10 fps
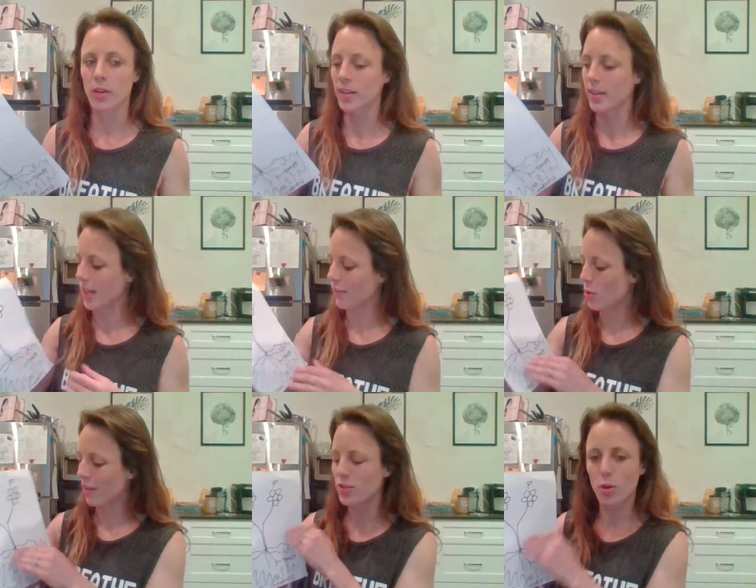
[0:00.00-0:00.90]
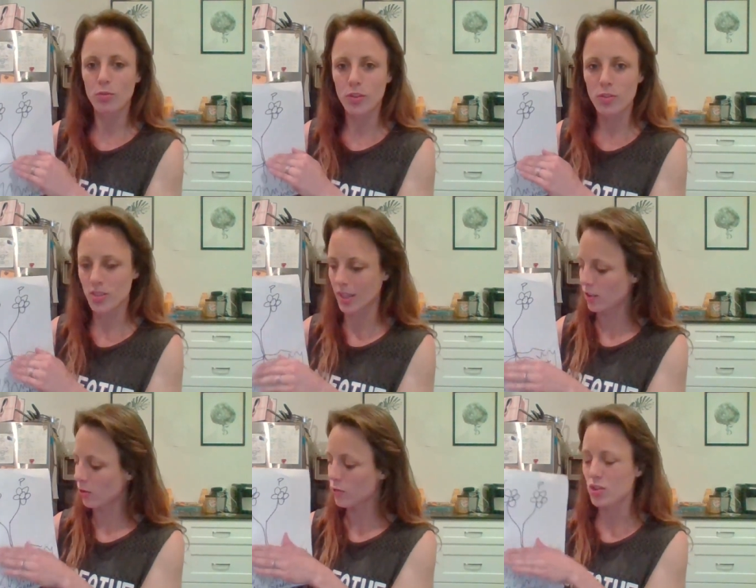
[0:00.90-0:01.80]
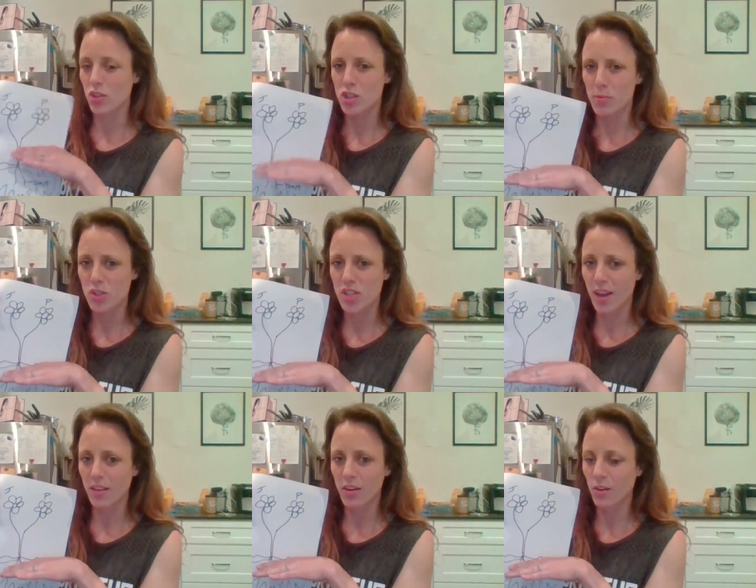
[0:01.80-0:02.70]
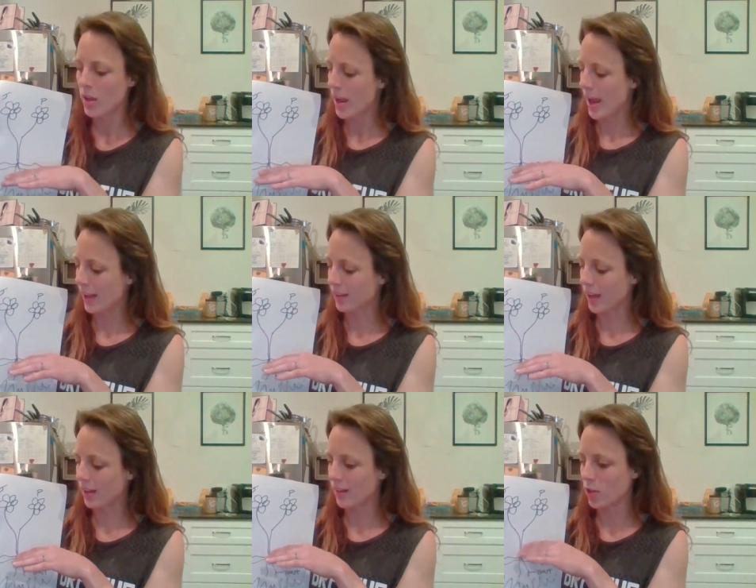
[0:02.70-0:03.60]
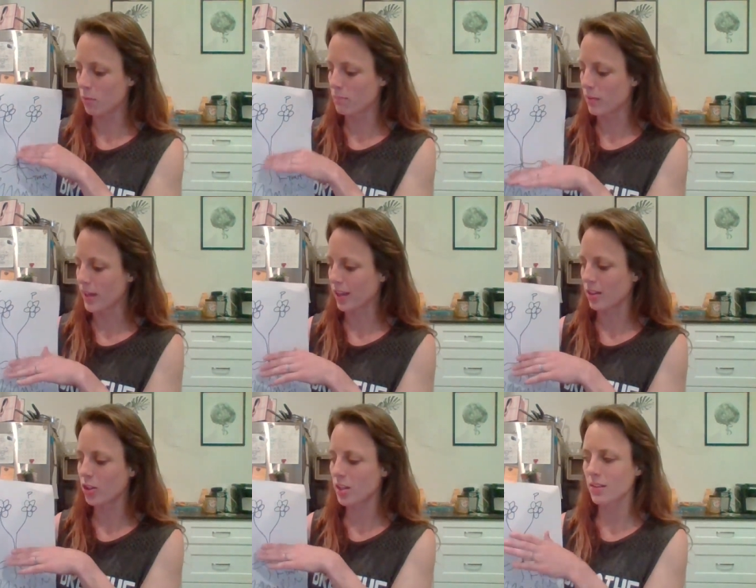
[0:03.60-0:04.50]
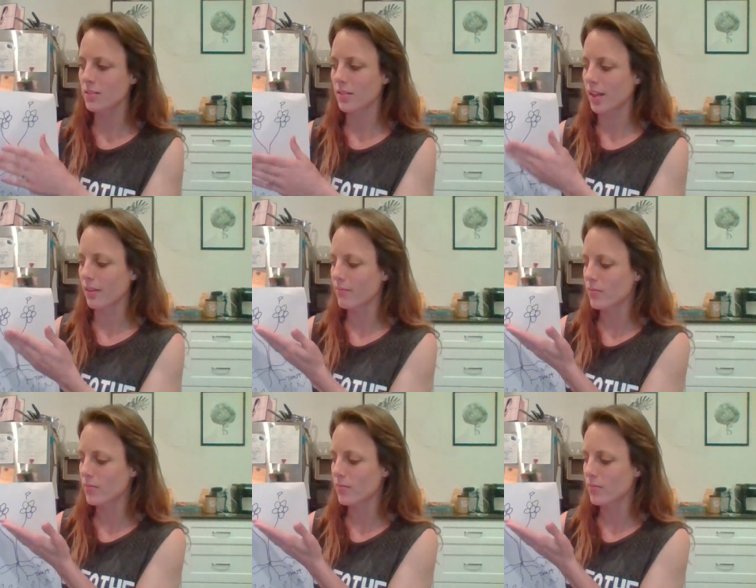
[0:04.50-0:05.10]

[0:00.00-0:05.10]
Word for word: right like if you have no roots like your roots are super shallow and like you like you're gonna like